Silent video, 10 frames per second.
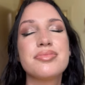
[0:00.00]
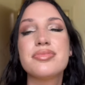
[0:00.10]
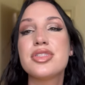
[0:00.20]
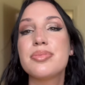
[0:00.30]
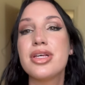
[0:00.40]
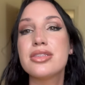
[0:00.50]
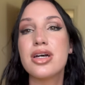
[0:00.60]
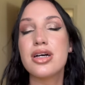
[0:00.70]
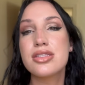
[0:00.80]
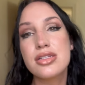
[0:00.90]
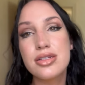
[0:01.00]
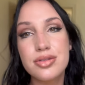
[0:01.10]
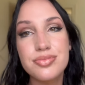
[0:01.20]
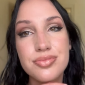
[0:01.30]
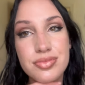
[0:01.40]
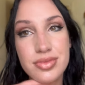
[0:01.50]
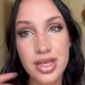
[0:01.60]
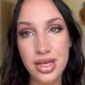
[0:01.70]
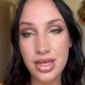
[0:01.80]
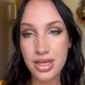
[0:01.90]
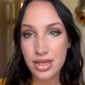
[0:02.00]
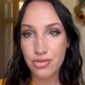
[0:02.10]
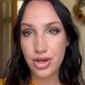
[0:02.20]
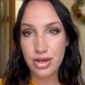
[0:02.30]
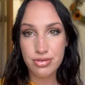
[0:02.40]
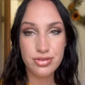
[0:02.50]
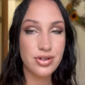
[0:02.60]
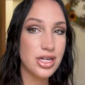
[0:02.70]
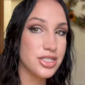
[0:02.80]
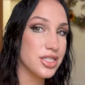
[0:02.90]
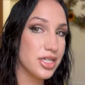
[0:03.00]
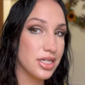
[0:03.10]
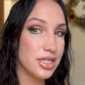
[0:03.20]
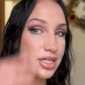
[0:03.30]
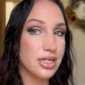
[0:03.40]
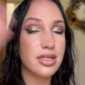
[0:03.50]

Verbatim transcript: Smells awesome. Very refreshing.